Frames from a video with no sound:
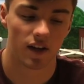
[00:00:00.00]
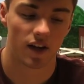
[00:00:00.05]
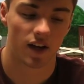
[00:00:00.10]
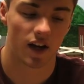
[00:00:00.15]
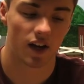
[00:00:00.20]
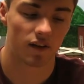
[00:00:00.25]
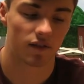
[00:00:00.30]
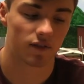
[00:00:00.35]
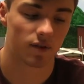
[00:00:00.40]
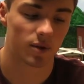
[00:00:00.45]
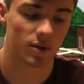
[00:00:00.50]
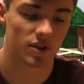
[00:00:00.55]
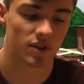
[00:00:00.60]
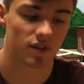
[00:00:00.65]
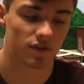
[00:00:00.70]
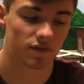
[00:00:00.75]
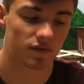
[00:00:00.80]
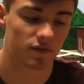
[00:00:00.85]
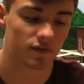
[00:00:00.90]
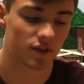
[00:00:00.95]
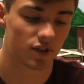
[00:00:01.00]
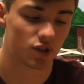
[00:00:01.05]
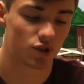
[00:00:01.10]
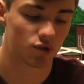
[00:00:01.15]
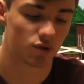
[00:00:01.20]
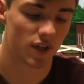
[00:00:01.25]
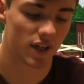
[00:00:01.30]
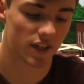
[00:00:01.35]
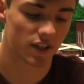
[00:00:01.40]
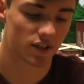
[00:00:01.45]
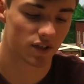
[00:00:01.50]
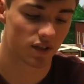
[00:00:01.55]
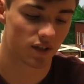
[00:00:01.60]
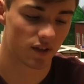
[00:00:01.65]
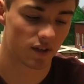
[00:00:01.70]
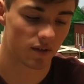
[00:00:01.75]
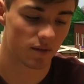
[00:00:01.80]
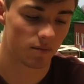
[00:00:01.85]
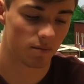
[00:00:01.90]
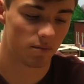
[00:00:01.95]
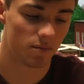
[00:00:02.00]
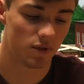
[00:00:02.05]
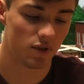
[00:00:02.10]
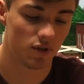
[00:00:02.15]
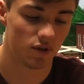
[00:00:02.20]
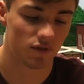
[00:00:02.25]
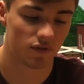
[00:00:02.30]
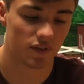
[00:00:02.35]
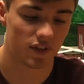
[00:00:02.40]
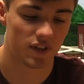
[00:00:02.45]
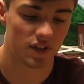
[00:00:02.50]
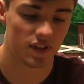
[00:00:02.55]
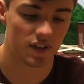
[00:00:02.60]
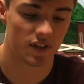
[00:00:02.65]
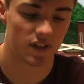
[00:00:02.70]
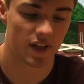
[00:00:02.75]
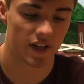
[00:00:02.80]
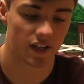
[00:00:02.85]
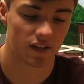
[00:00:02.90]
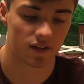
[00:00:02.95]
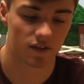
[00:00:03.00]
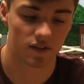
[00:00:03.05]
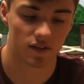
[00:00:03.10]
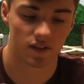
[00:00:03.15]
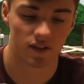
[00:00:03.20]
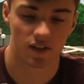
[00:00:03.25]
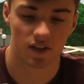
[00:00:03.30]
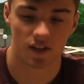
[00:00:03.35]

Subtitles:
and of course the trucks are beautifully detailed